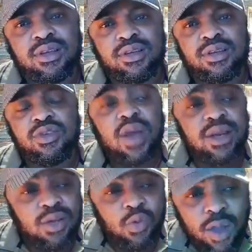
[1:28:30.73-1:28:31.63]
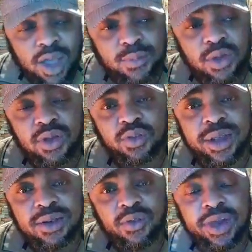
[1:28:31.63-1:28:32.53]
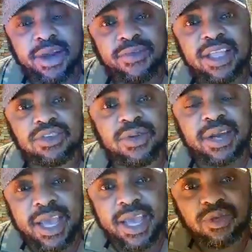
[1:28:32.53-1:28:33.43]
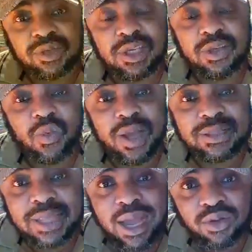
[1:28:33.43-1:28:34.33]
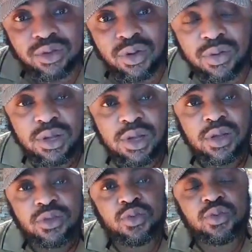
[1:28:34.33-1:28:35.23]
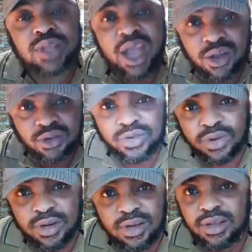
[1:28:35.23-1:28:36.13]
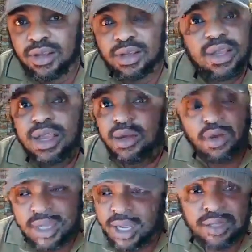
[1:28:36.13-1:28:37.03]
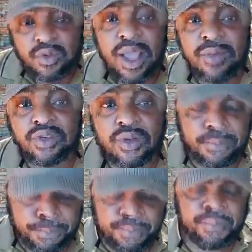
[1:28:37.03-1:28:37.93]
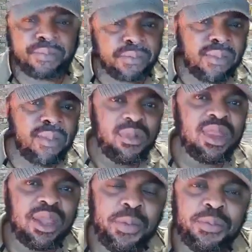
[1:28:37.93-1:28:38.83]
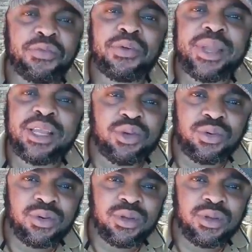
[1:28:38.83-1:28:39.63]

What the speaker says: You are the one, because whenever it's on air, you see 1,000, 2,000. Look at it. We have some people from Edo,